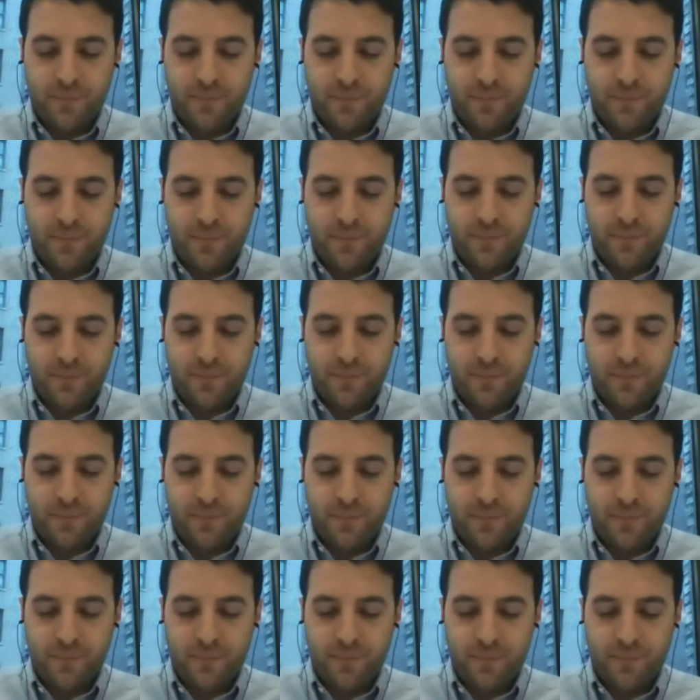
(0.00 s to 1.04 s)
And
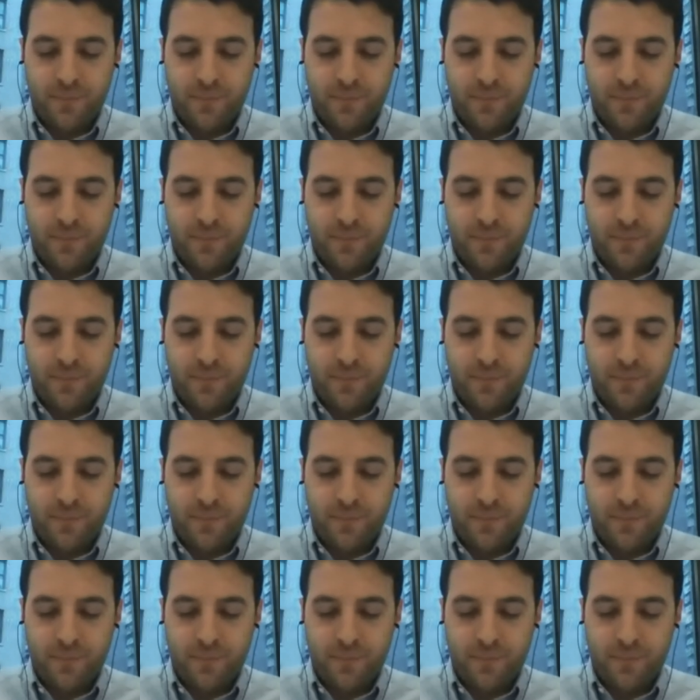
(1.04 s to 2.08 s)
then lastly, it's just
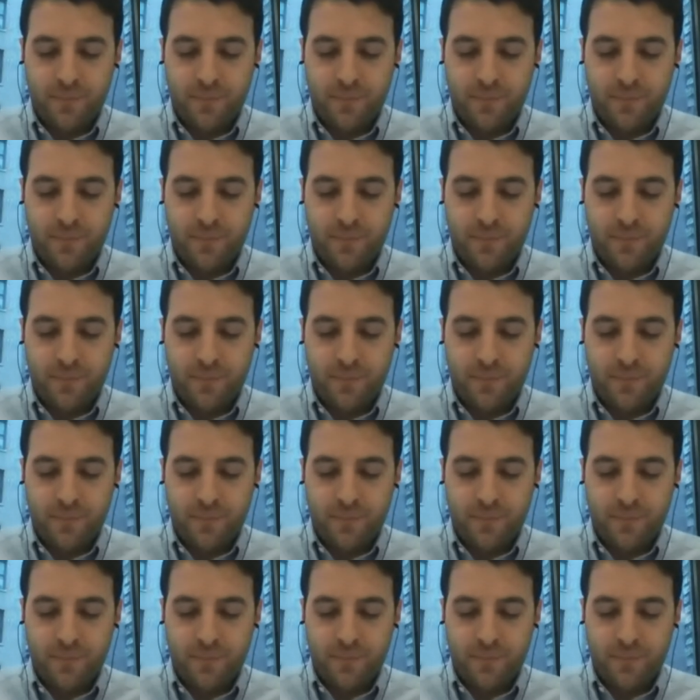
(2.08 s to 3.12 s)
getting a good
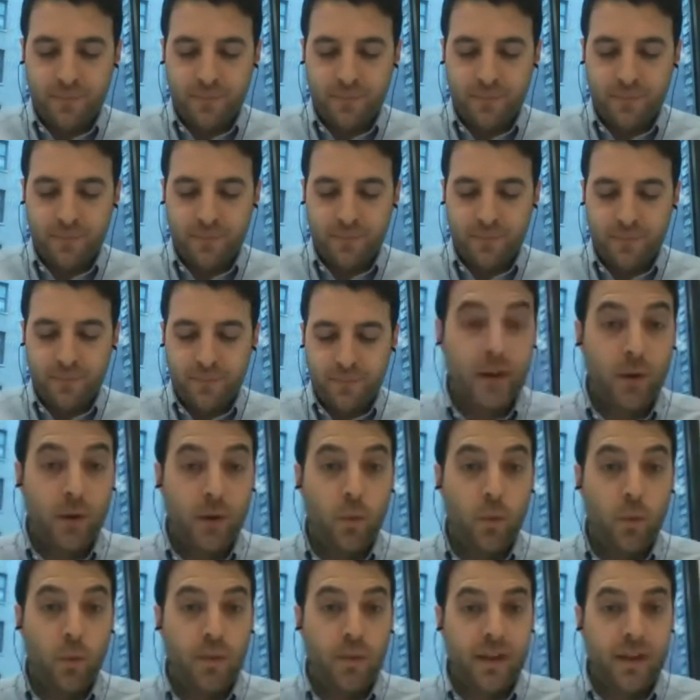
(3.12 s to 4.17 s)
integrating
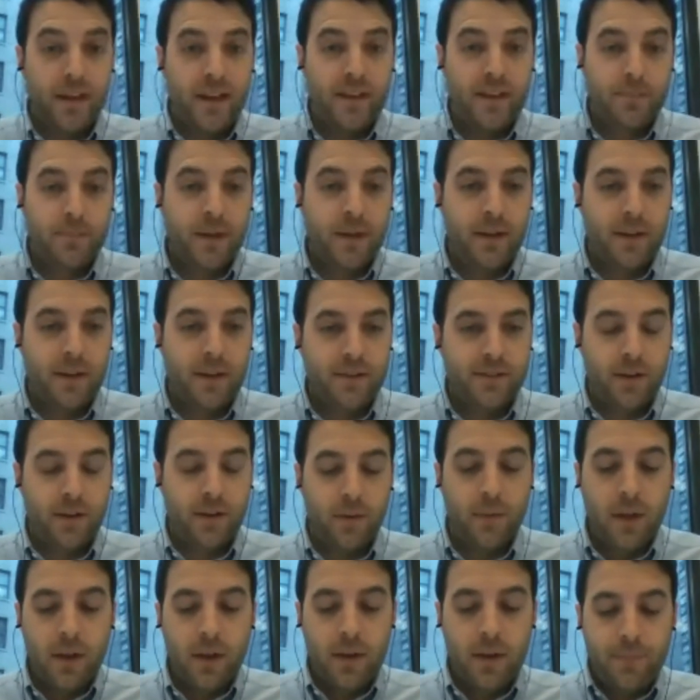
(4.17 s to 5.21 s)
with the ESP.
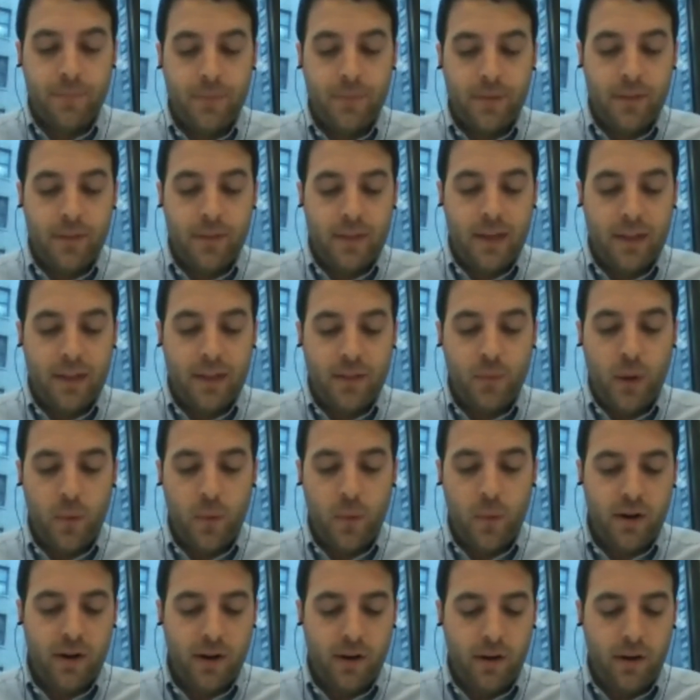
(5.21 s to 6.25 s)
So that's why
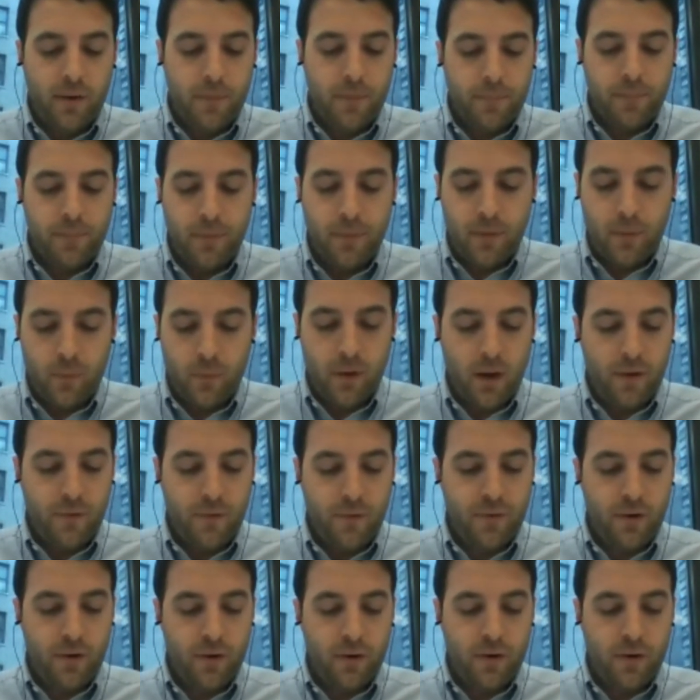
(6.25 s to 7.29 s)
we're here. We
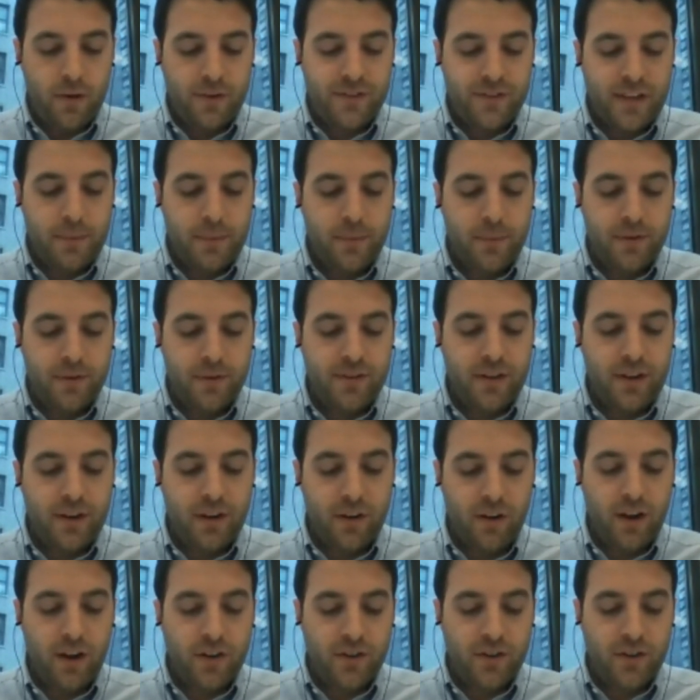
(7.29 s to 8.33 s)
offer a seamless
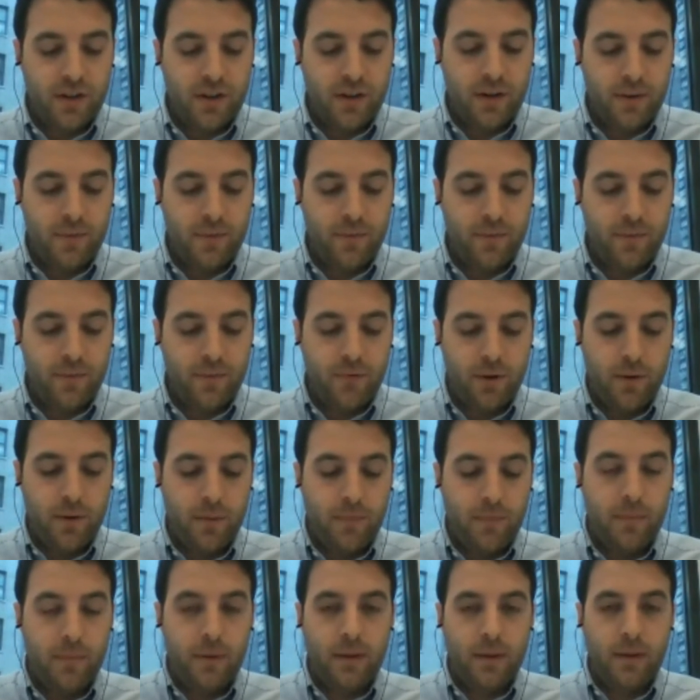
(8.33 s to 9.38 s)
integration from
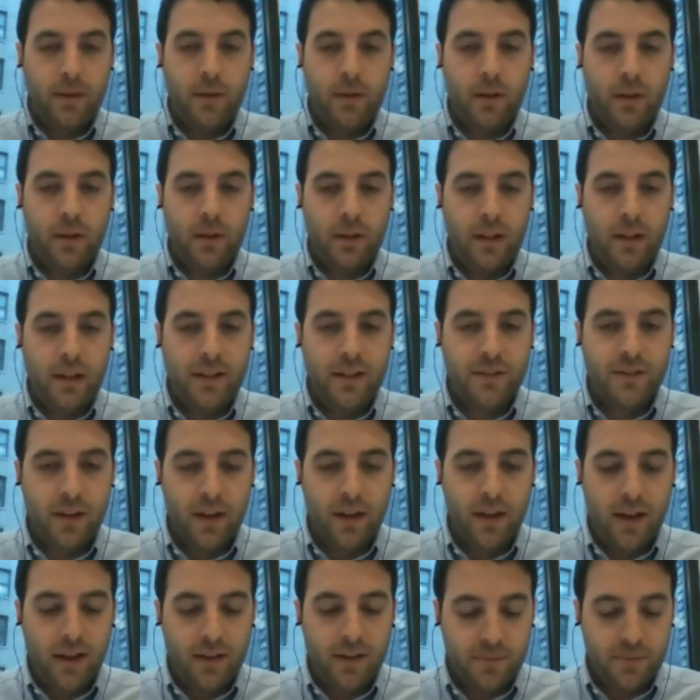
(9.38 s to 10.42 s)

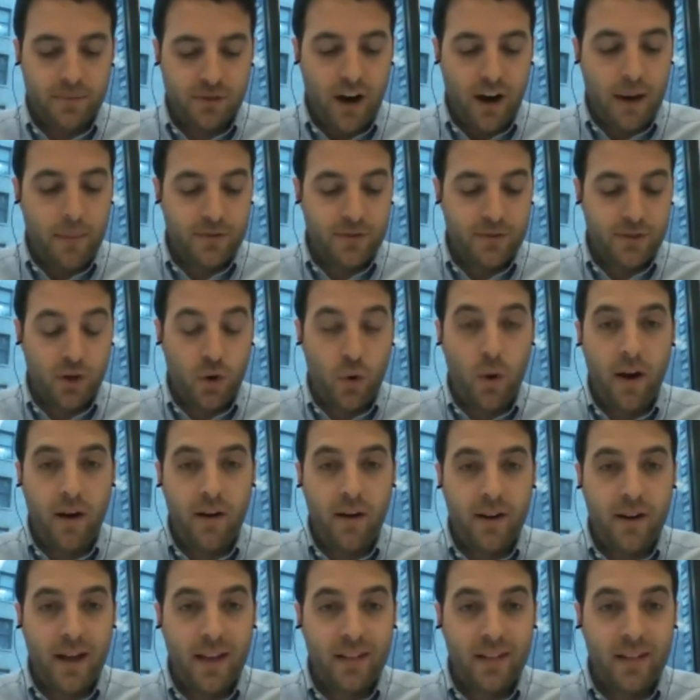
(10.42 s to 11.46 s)
subscribers
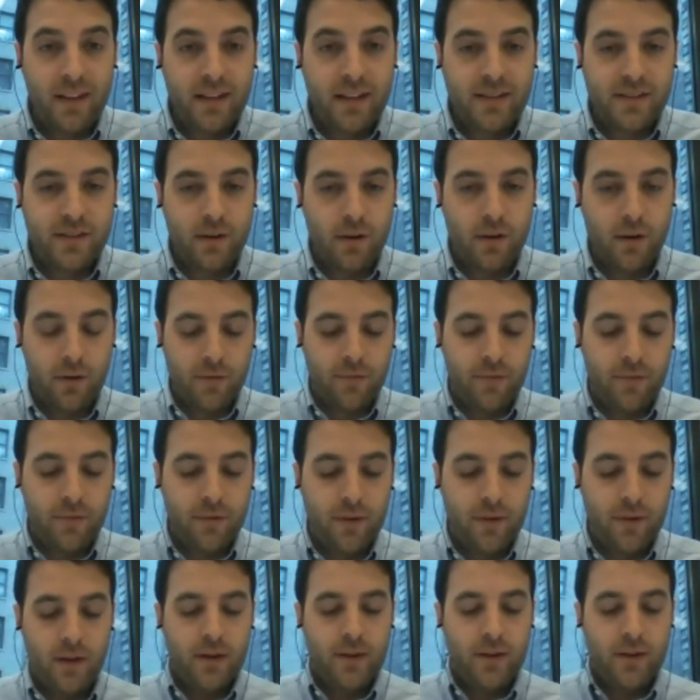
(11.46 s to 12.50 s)
acquired on LeadServe
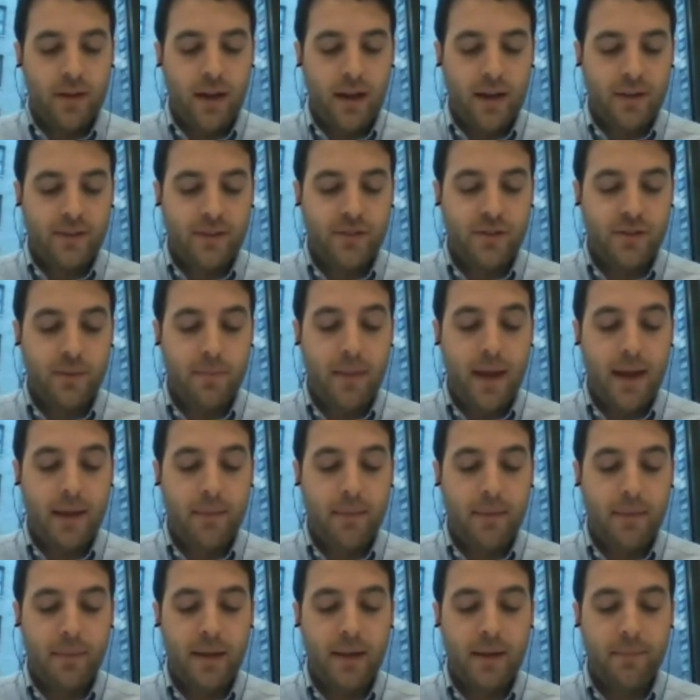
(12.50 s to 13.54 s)
to Mad
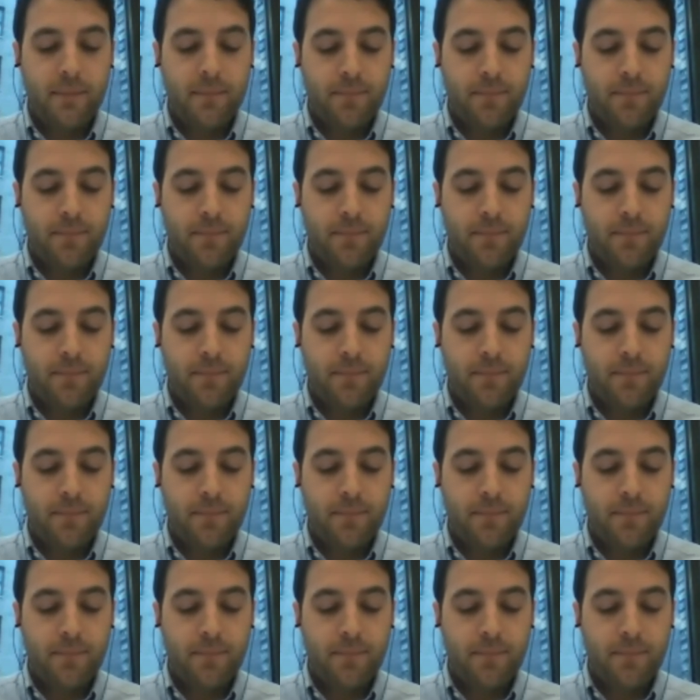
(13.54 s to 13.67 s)
Mimi.